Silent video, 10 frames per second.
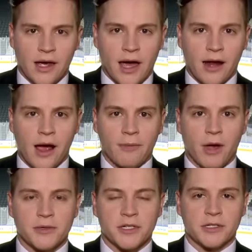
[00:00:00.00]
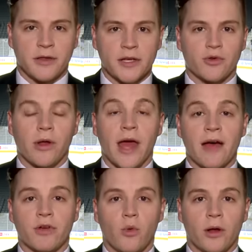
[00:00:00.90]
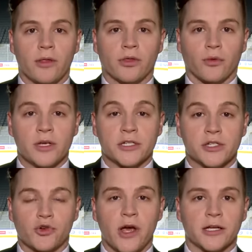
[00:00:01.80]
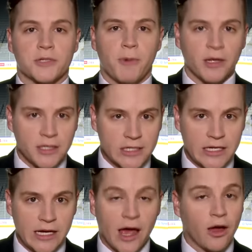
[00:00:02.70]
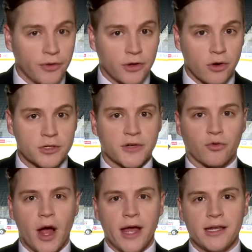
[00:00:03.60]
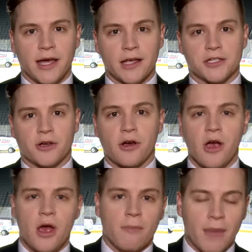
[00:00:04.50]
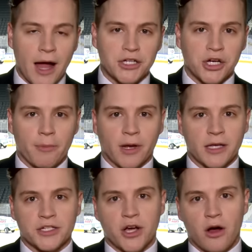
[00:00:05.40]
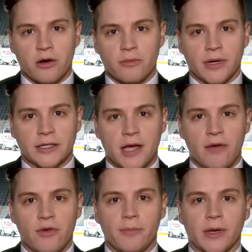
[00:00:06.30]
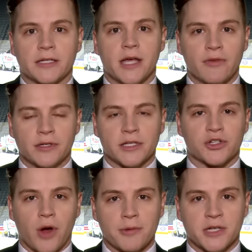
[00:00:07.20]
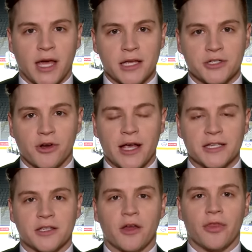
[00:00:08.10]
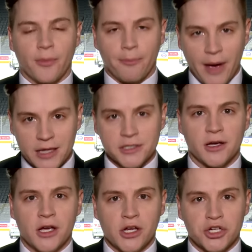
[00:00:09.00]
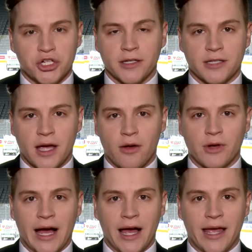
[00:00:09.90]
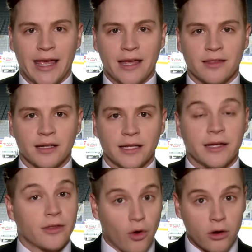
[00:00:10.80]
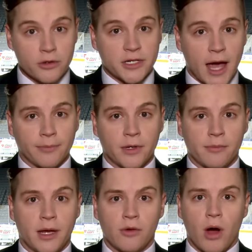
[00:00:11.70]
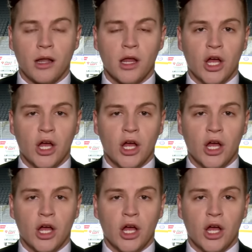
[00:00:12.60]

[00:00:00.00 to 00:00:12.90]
Anaheim comes into this one having won 3 straight. Expect to see a healthy dose of Ryan Kessler matching up against Connor McDavid. McDavid describes Kessler as the best shutdown guy in the league. The Oilers captain, meanwhile,